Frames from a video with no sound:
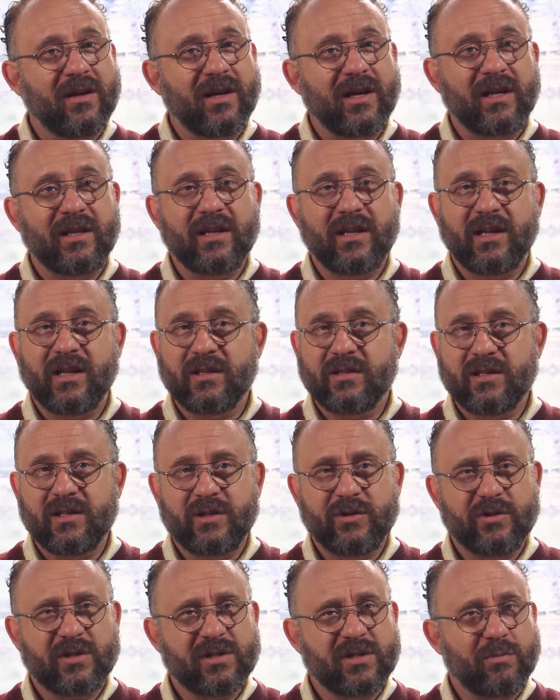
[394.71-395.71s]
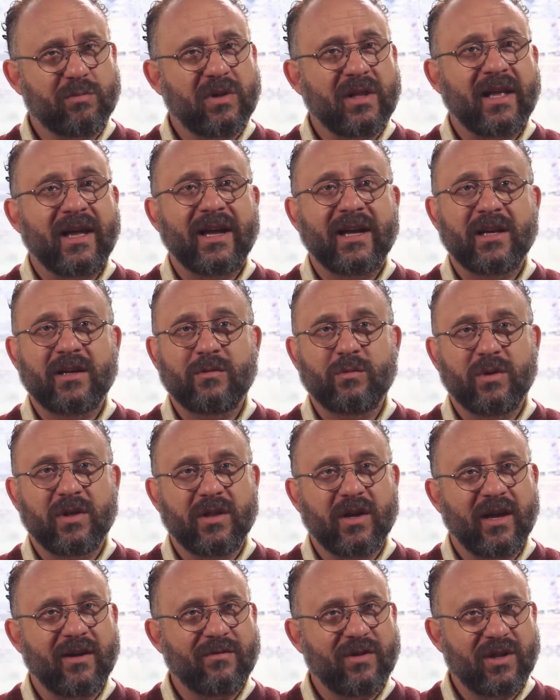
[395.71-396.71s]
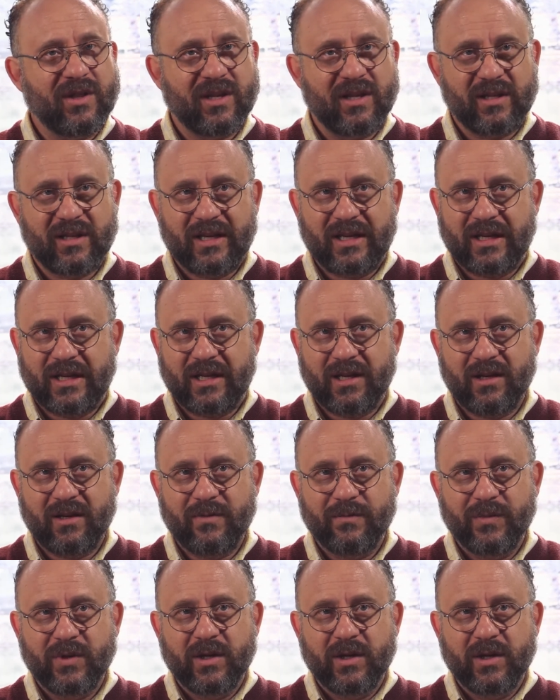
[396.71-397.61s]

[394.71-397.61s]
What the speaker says: They're supplied with everything they need